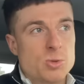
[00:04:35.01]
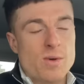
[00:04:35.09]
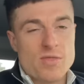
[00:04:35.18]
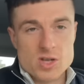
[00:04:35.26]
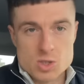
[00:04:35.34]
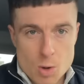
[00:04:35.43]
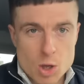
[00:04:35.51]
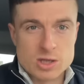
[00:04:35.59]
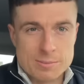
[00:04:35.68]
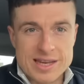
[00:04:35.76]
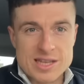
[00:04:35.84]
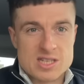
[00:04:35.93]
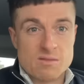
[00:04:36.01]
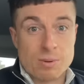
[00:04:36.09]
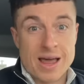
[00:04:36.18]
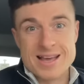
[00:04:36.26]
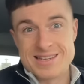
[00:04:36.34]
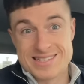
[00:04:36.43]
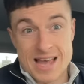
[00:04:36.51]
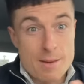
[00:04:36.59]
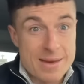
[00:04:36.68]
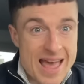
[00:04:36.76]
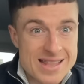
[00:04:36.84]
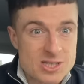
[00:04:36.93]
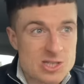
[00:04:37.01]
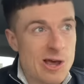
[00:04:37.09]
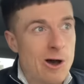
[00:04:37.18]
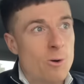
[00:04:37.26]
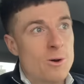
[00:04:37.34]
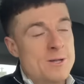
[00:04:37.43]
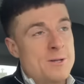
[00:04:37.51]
And with the small diminutive players, Sarmiento,